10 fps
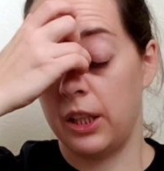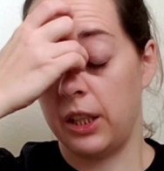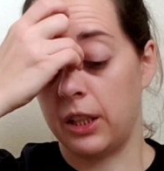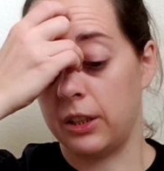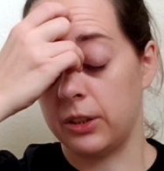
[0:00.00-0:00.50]

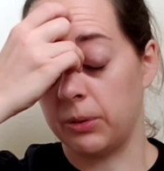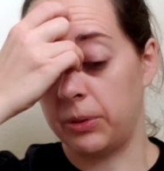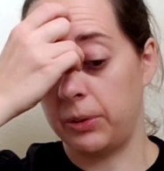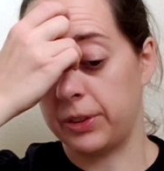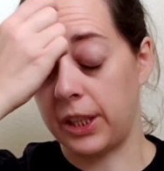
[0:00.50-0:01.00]
And
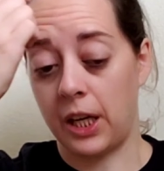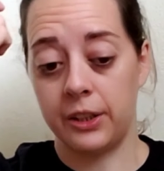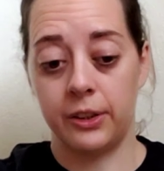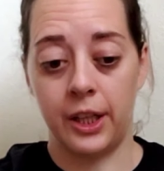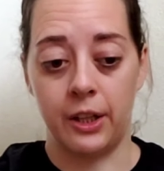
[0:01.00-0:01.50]
when it was
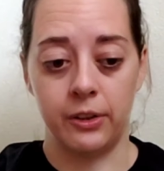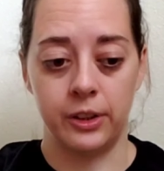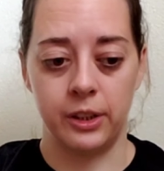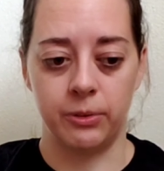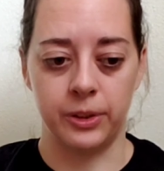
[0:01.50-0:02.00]
hotter
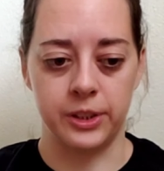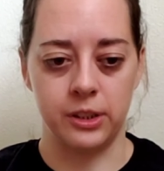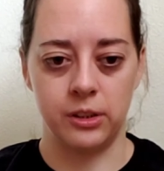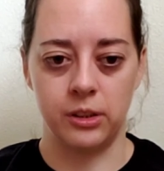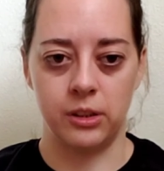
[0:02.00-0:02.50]
out, it
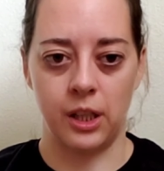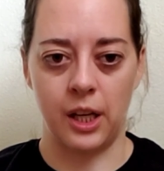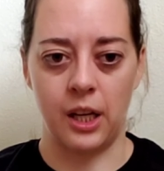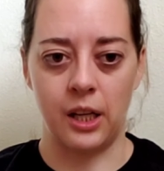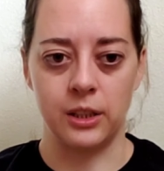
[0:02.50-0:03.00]
wasn't
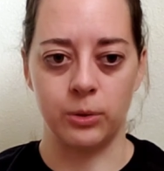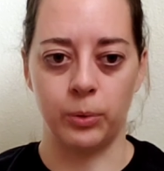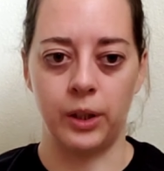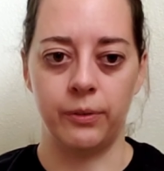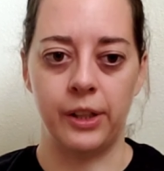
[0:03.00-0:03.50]
as
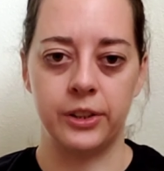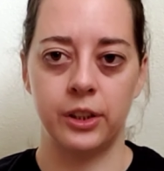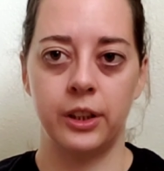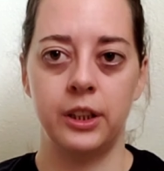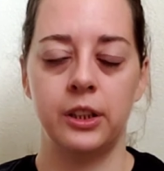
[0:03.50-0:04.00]
well
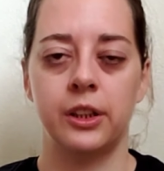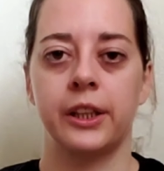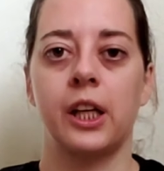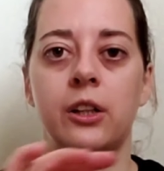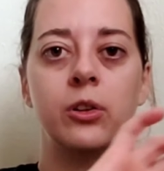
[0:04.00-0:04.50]
ventilated.
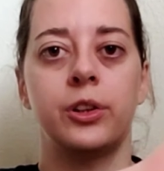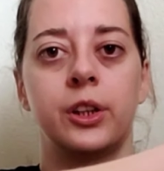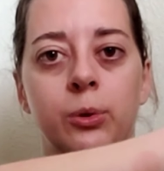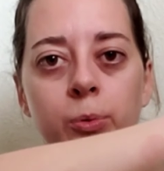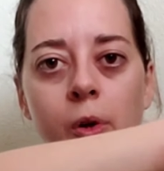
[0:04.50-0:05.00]
Like, I know
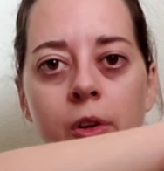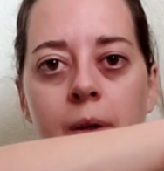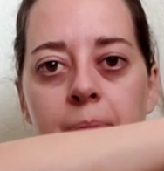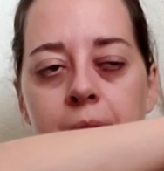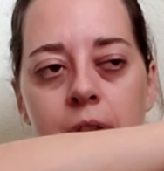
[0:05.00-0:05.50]
you can roll
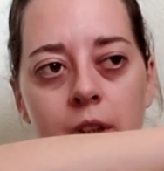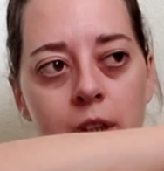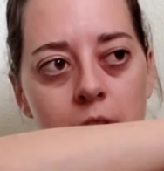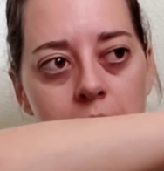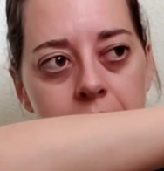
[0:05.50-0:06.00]
up
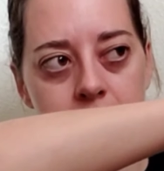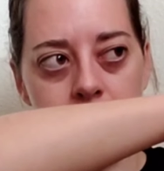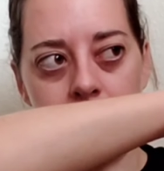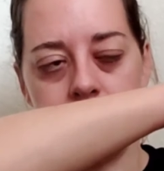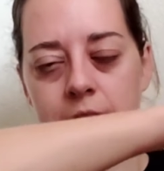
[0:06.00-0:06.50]
the
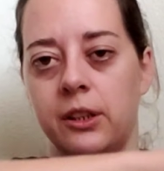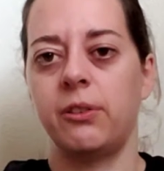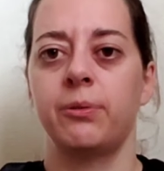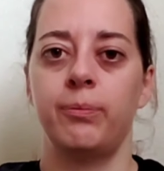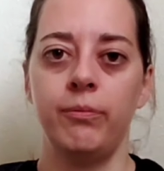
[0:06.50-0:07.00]
sides
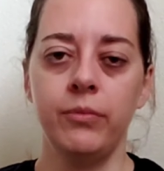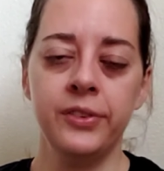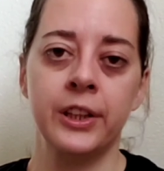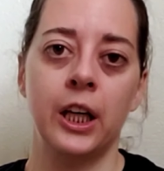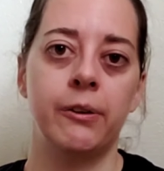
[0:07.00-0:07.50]
and
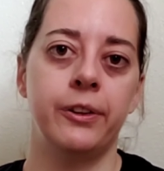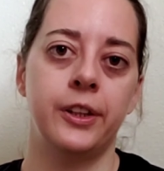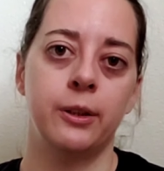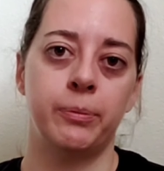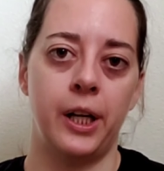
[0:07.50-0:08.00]

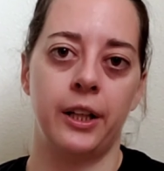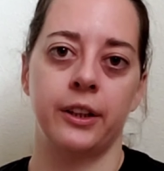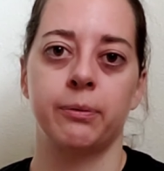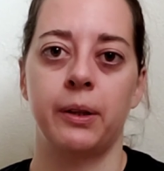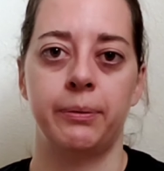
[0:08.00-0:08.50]
everything, but I
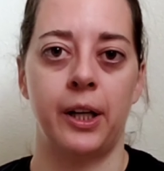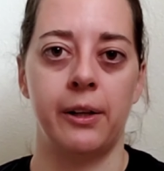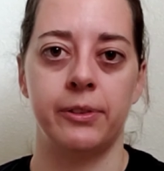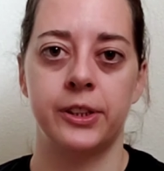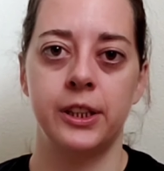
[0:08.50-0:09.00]
like my
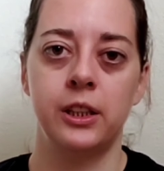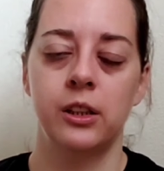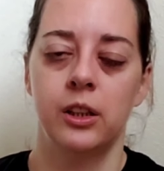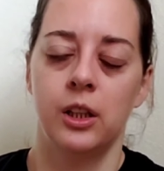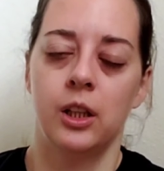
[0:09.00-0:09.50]

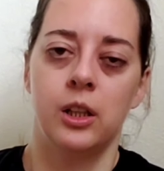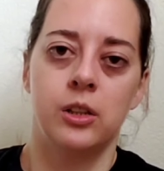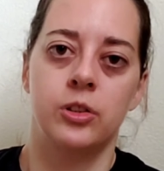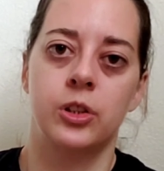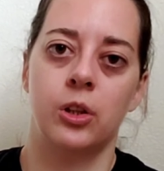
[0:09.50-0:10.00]
privacy,
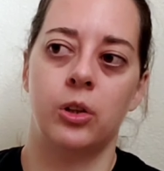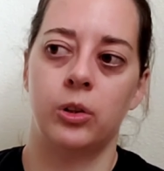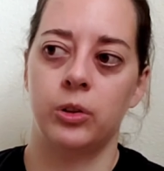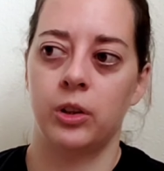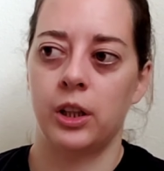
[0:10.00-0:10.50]

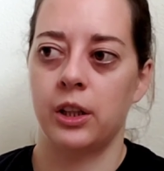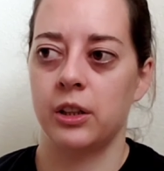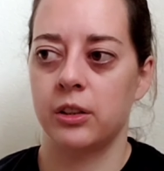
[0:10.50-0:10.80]
so